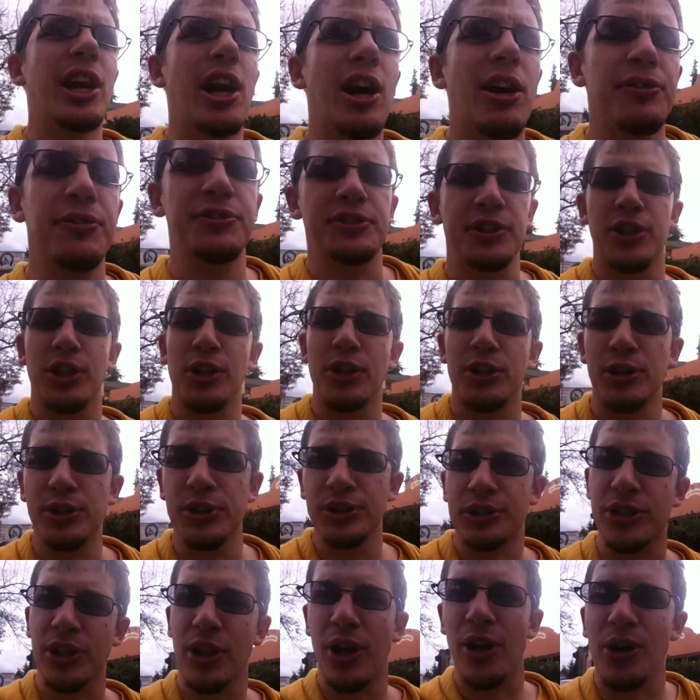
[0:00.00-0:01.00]
afternoon,
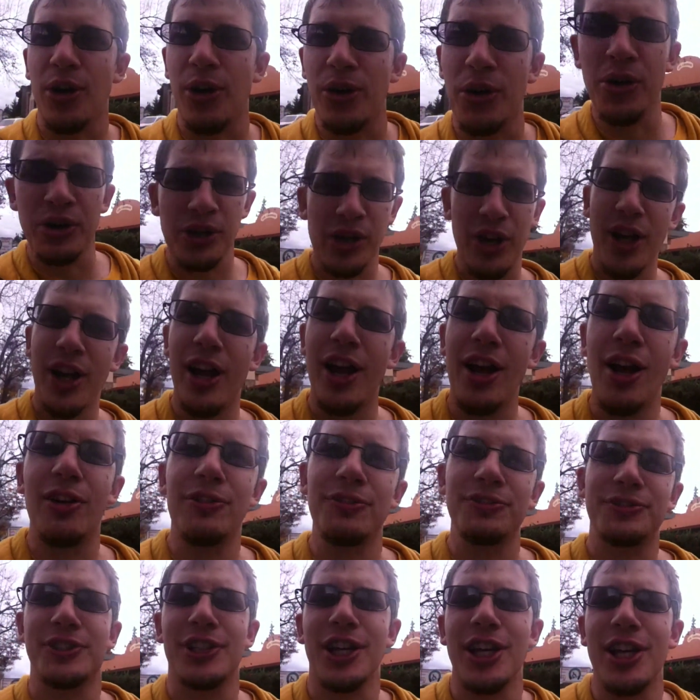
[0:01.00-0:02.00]
so good
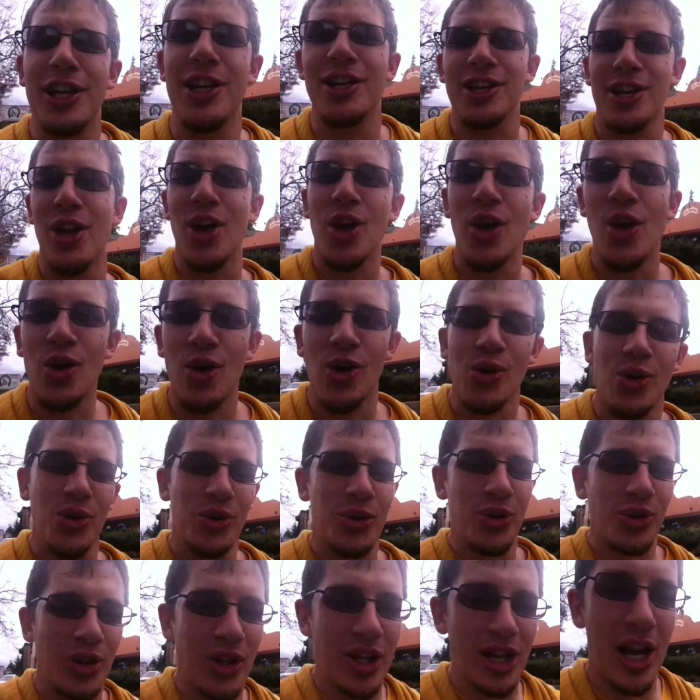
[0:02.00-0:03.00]

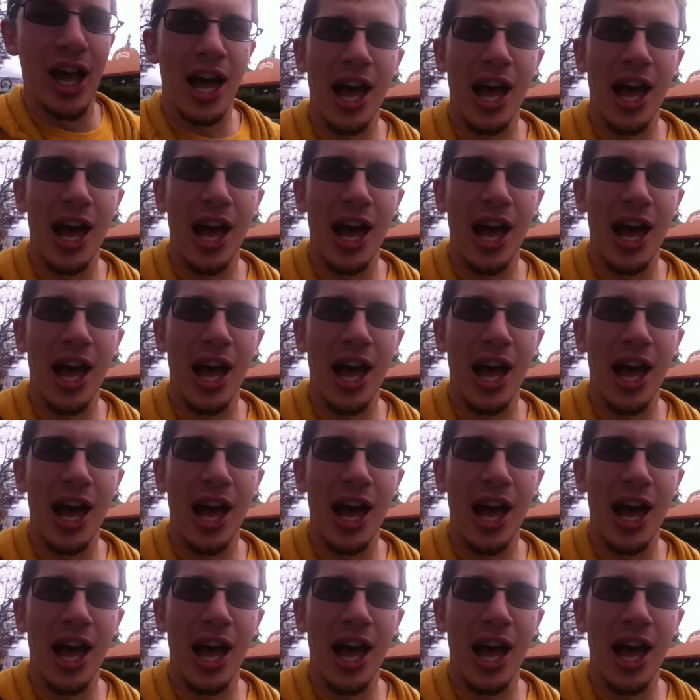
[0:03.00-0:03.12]
afternoon.